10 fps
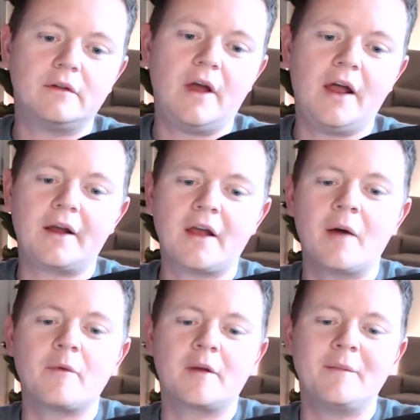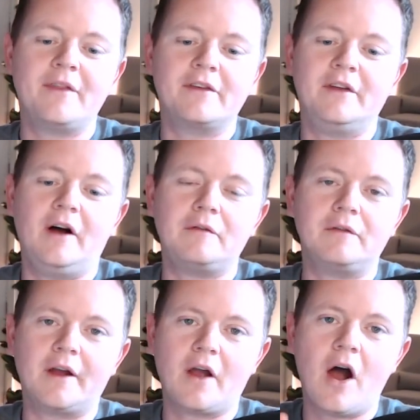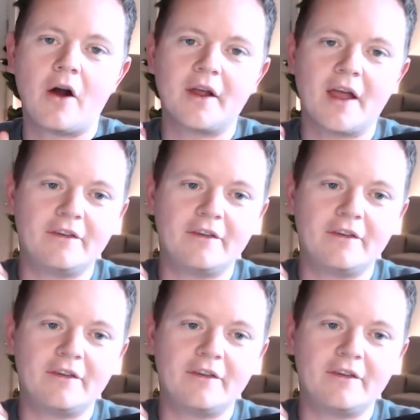And I can't recommend this enough, like hiring